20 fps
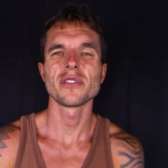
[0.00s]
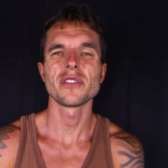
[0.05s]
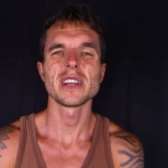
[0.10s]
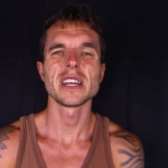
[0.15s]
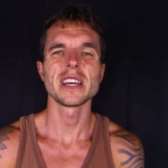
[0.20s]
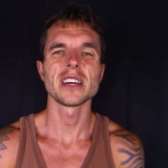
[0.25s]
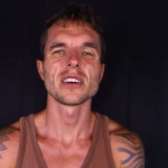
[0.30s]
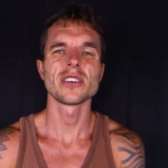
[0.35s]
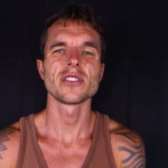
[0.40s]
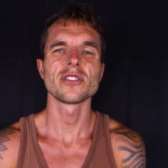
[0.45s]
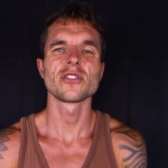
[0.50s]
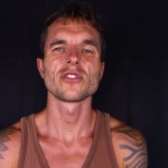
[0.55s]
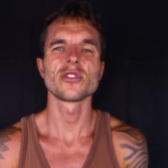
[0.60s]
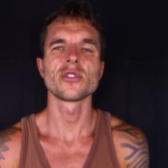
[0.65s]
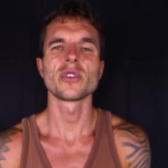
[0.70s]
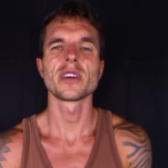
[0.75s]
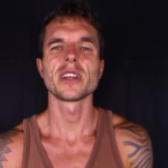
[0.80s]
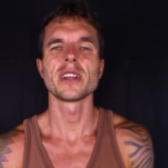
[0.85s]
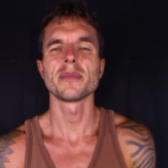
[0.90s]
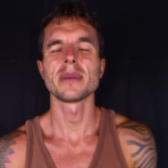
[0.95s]
videos
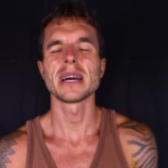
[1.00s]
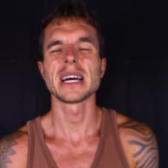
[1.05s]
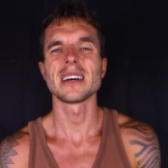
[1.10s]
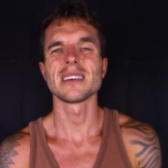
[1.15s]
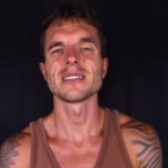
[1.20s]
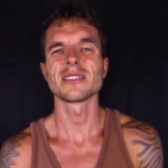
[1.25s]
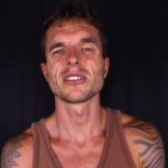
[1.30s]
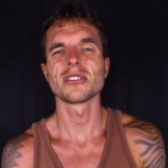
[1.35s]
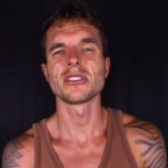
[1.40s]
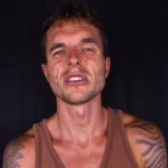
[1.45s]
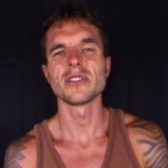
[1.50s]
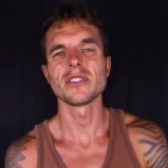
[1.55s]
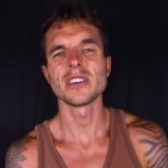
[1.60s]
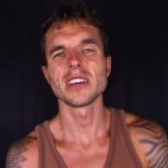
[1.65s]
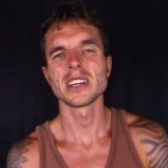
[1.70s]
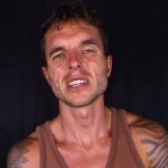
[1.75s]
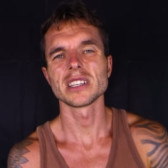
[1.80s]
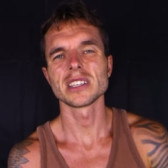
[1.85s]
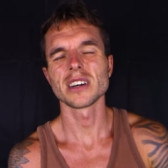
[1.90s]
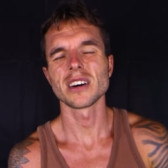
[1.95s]
talking about the
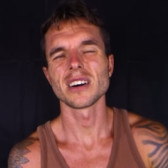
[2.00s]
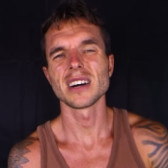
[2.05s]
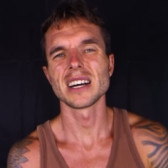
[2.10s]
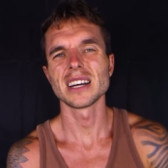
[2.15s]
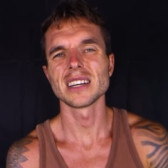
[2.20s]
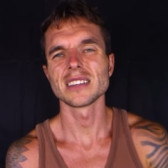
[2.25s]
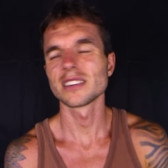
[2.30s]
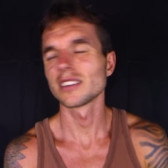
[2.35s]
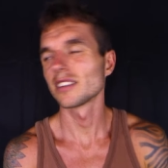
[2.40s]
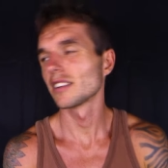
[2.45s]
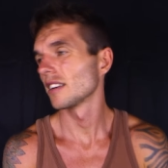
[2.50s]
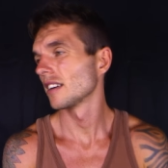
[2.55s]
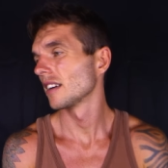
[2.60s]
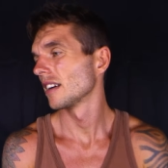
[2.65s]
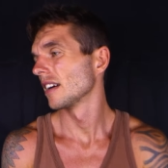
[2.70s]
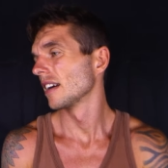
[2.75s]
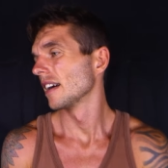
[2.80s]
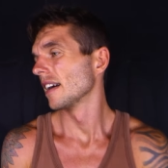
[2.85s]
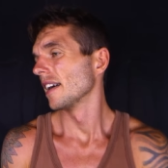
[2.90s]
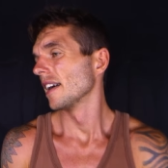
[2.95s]
vegan diet,
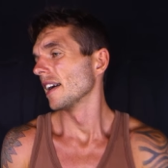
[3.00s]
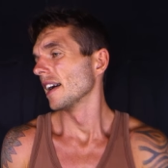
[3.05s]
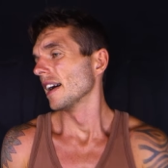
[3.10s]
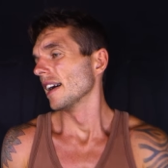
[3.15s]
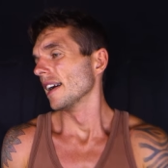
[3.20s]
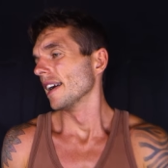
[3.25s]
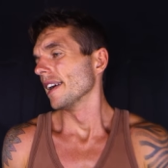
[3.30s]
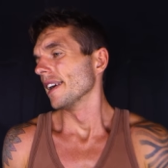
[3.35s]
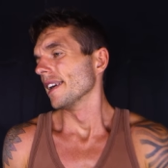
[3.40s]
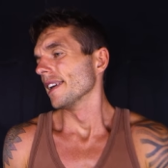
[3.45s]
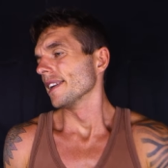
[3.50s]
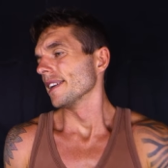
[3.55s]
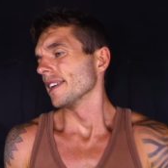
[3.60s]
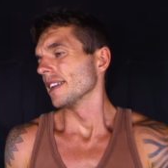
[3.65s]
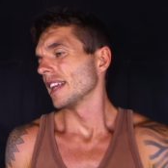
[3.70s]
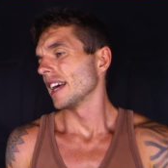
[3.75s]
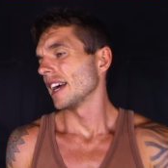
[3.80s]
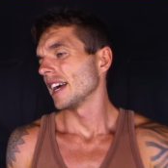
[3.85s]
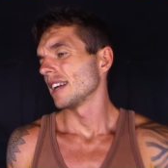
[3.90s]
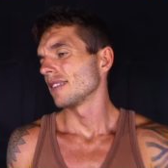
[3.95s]

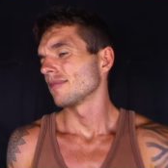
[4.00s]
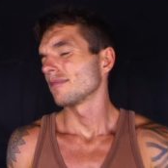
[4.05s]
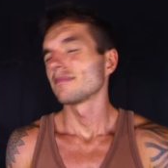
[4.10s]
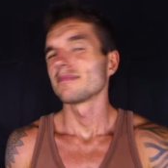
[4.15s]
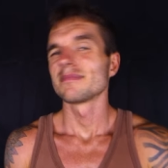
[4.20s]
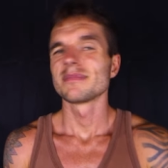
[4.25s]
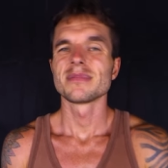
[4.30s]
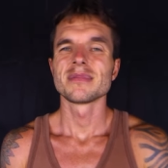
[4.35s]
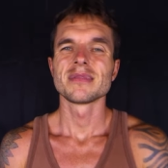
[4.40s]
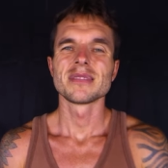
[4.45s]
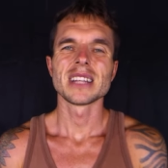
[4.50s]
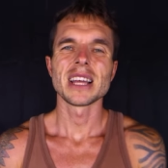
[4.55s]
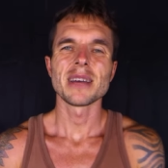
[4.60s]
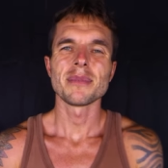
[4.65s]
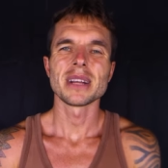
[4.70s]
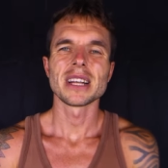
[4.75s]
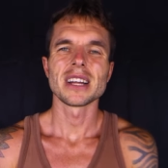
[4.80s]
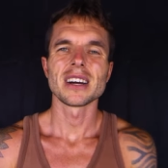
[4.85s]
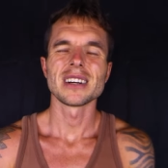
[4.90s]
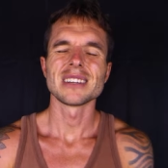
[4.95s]
then let
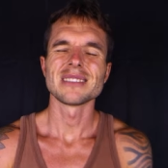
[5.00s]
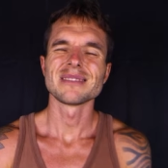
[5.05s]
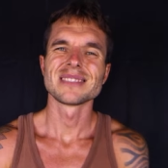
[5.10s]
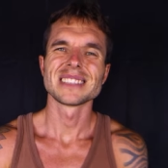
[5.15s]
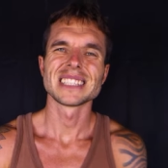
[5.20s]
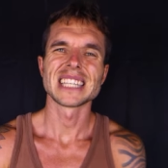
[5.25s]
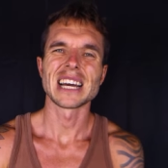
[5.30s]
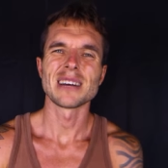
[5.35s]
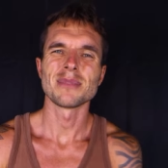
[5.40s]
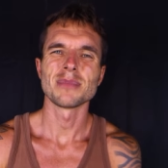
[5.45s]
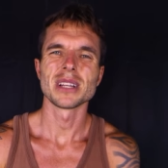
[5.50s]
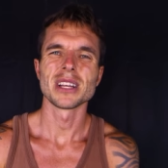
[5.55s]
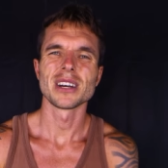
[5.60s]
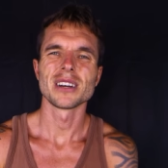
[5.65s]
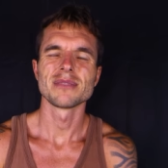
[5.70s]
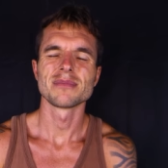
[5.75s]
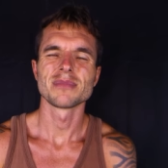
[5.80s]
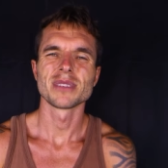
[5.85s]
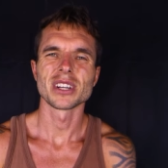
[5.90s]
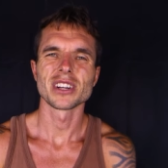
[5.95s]
me know down
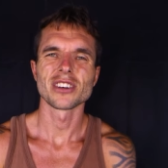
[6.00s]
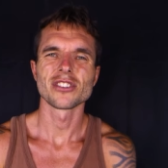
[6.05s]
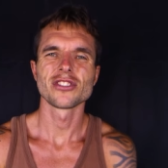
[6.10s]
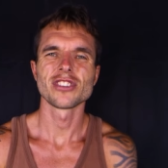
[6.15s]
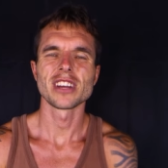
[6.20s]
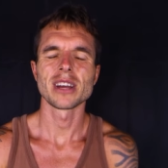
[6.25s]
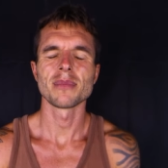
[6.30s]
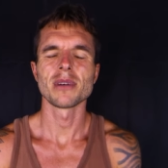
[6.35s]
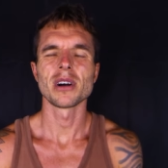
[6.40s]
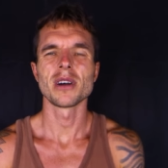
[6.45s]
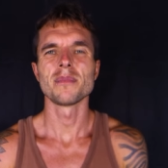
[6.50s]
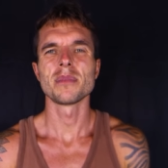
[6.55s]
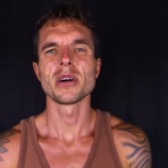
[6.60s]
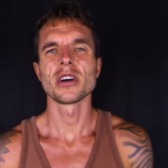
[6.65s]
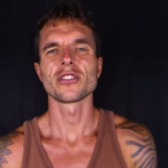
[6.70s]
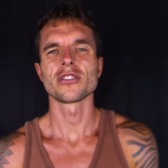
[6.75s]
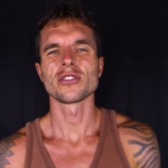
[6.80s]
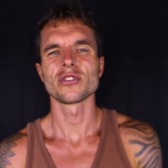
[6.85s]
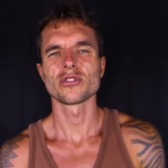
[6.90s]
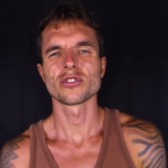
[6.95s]
below and I share my own
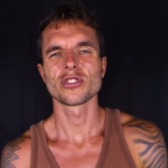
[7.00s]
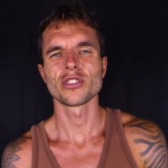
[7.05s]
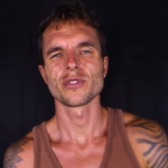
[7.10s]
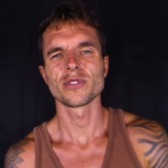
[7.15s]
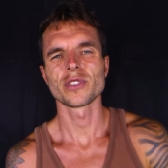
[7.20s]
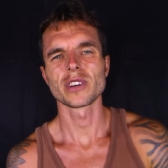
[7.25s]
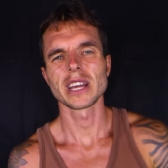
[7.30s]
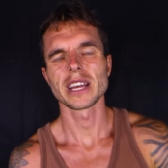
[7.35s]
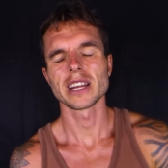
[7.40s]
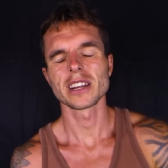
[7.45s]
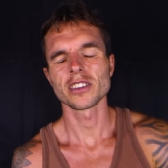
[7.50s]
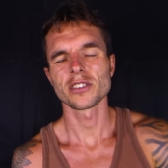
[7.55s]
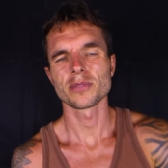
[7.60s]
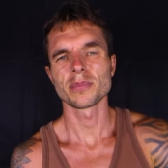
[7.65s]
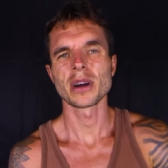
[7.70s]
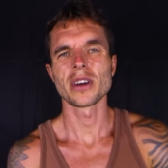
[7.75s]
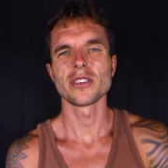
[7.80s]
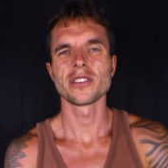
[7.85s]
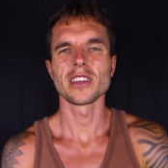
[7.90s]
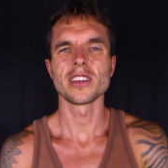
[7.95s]
personal truth on it and
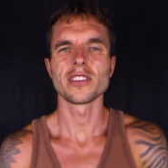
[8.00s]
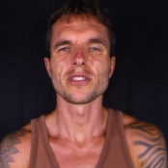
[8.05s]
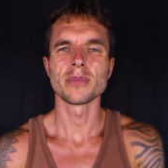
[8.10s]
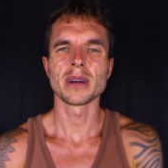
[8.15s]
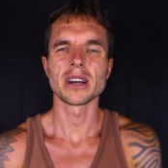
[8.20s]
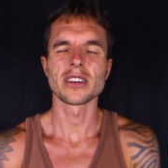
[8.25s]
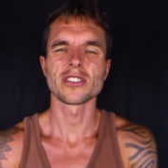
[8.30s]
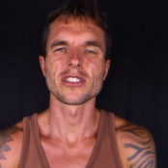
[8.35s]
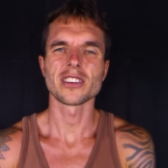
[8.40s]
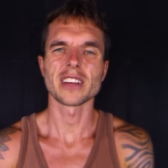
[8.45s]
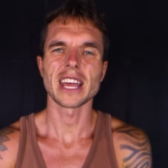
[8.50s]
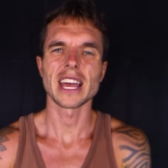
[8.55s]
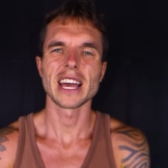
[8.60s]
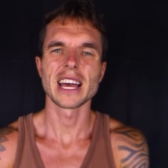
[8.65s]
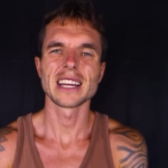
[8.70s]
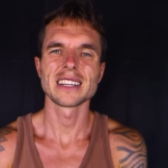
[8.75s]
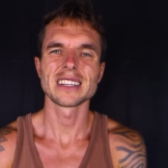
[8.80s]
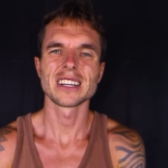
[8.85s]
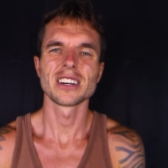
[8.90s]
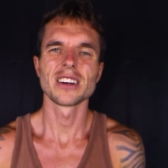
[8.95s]
expose it as much as I
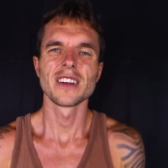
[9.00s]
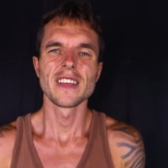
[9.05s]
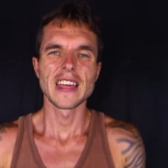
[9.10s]
can.